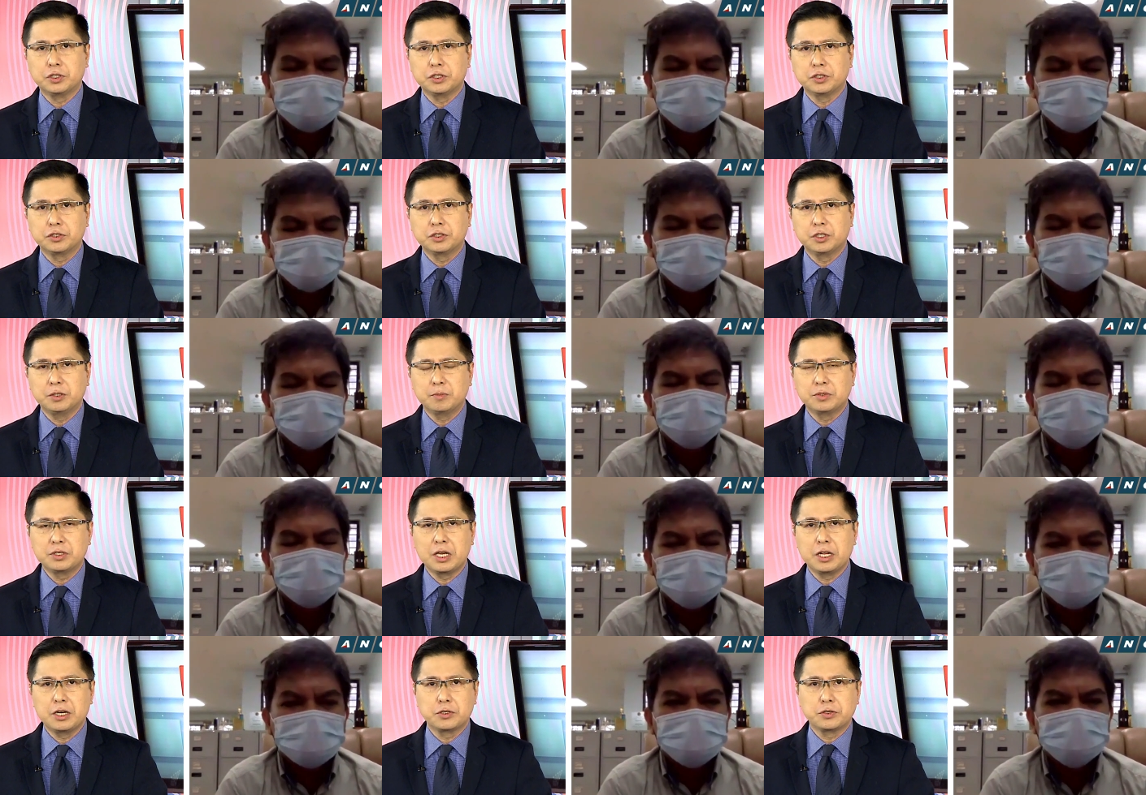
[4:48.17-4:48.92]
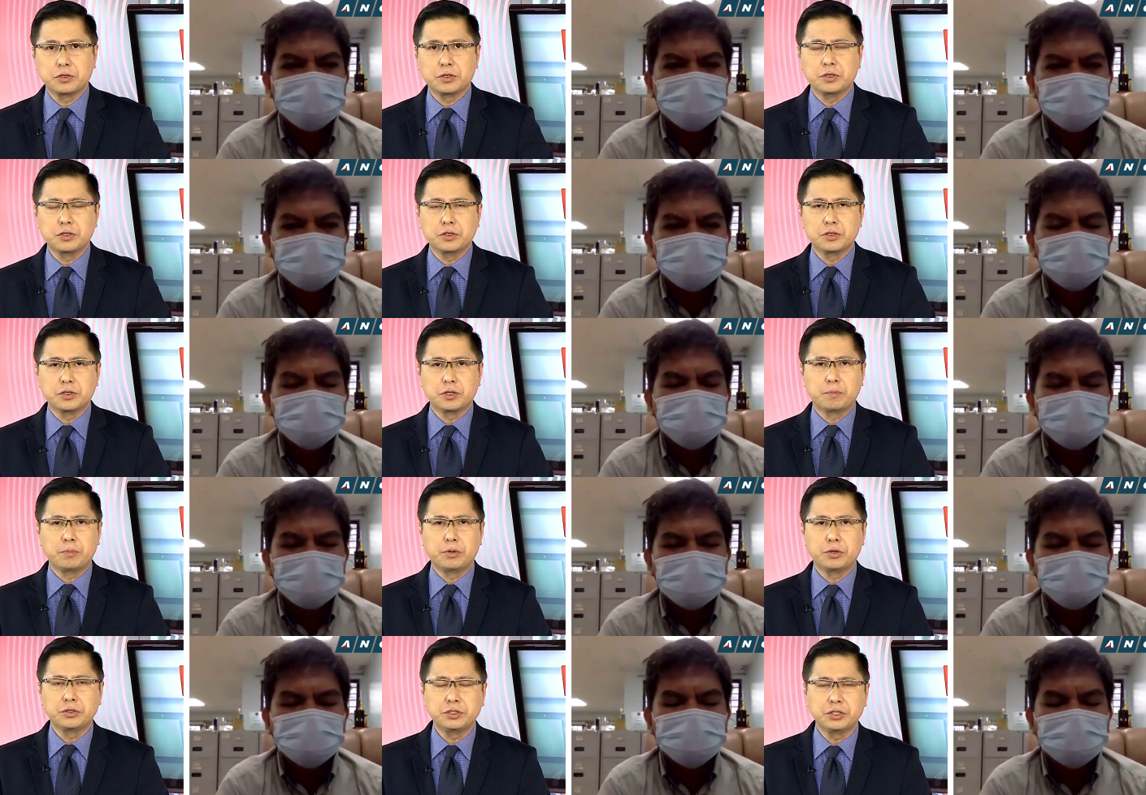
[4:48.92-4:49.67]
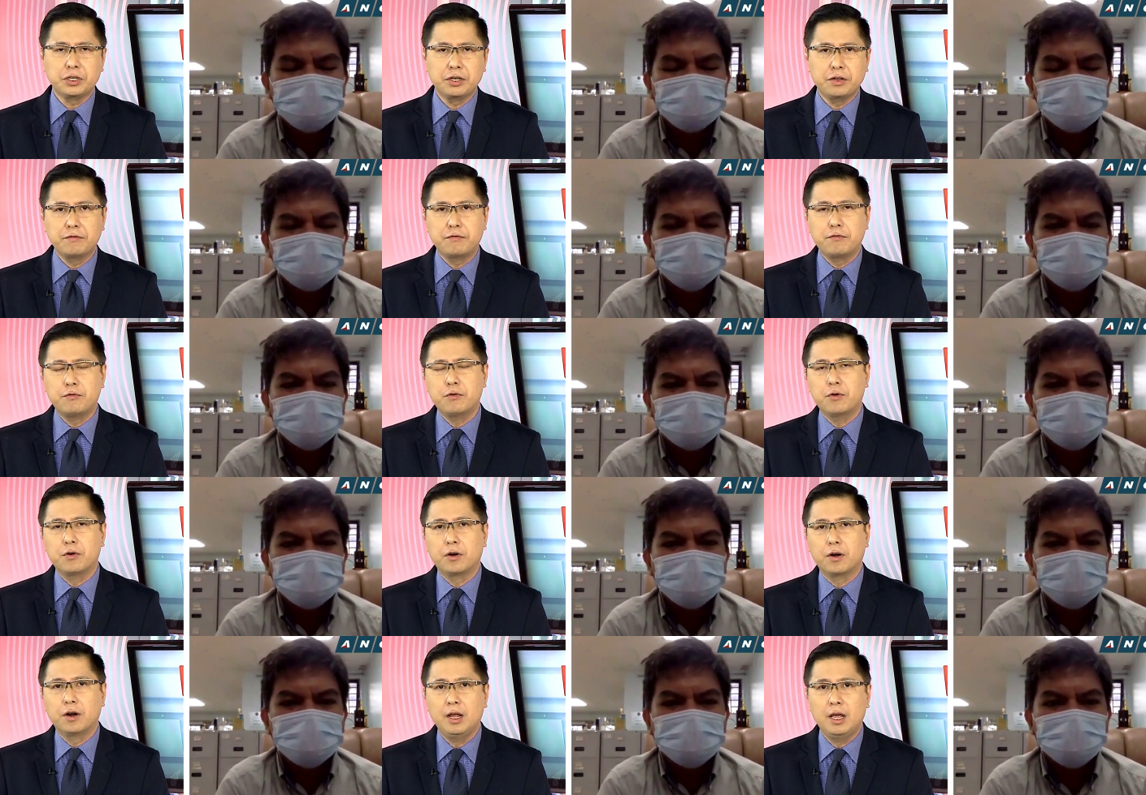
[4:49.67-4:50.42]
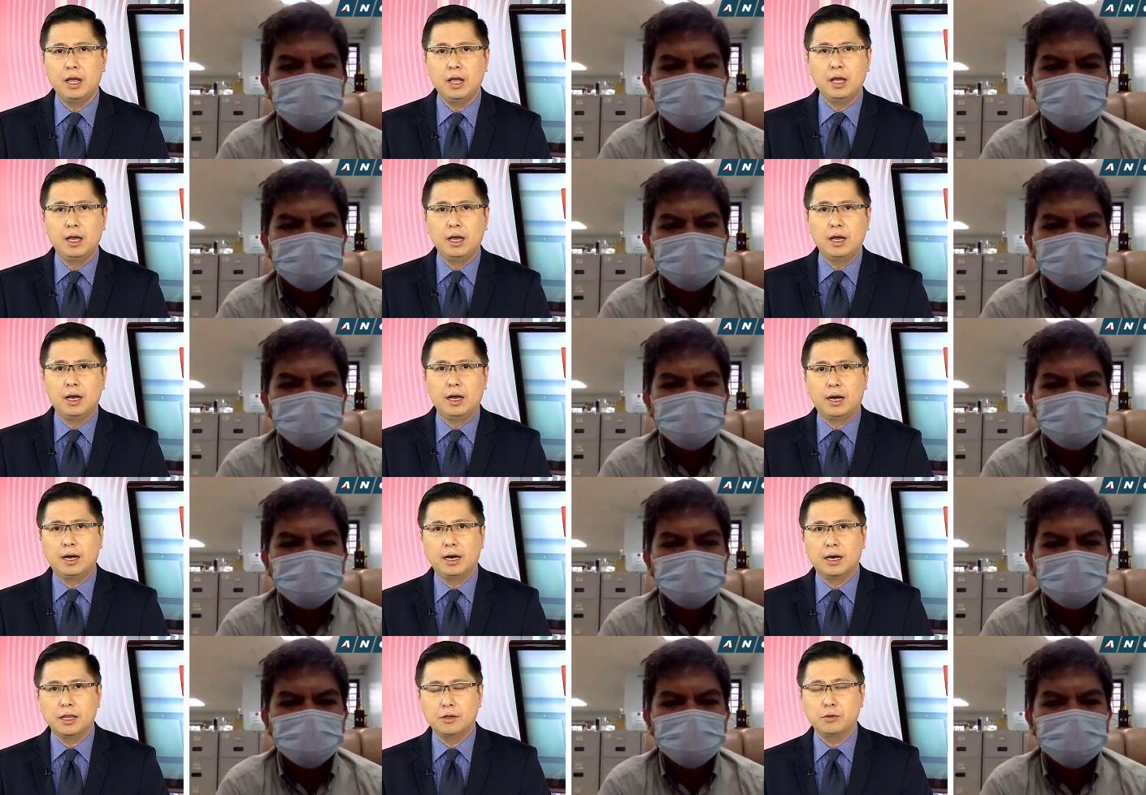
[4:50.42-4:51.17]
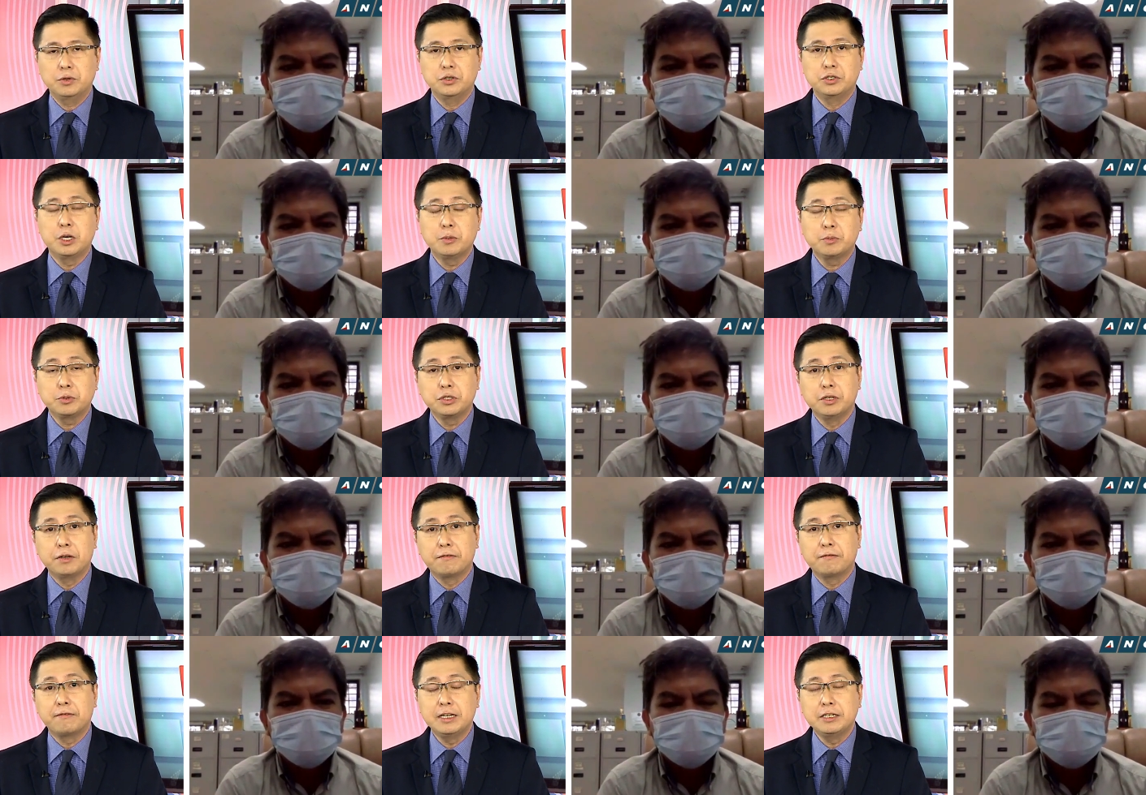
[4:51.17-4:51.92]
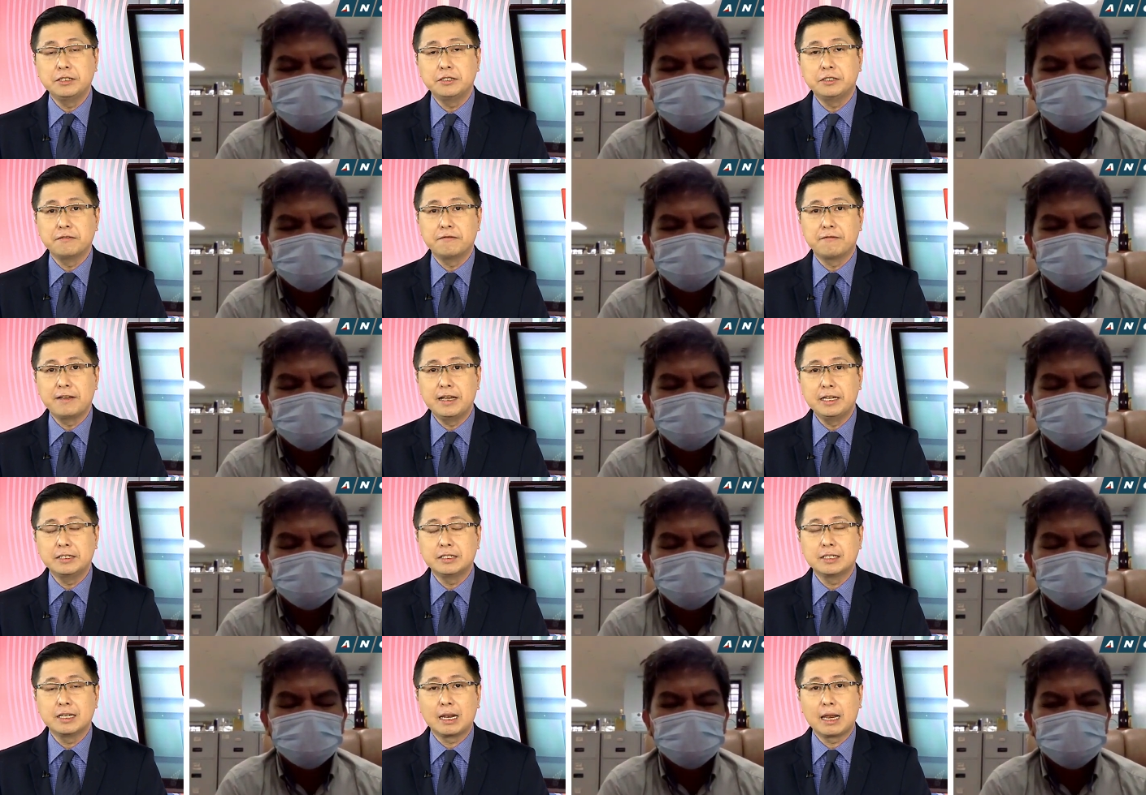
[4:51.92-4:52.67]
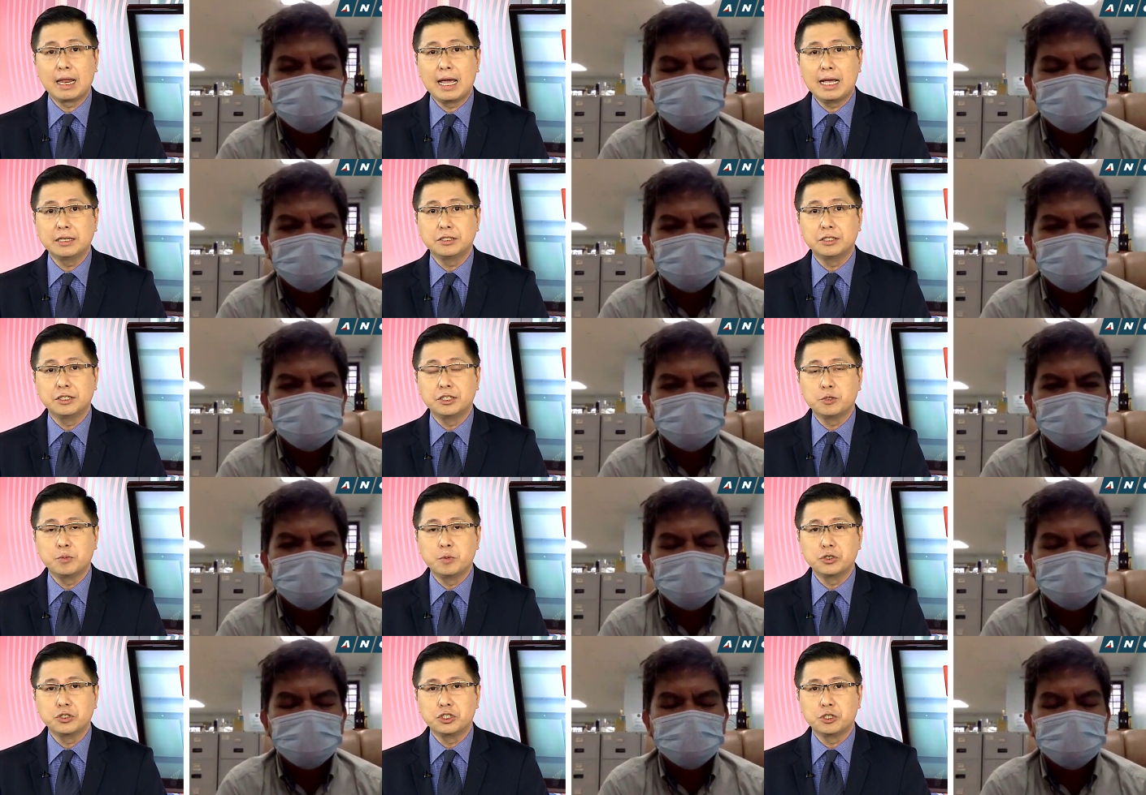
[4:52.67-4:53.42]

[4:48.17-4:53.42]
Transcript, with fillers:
Speaker 1: uh, some senators are pushing for Uh, the resumption of face-to-face classes, most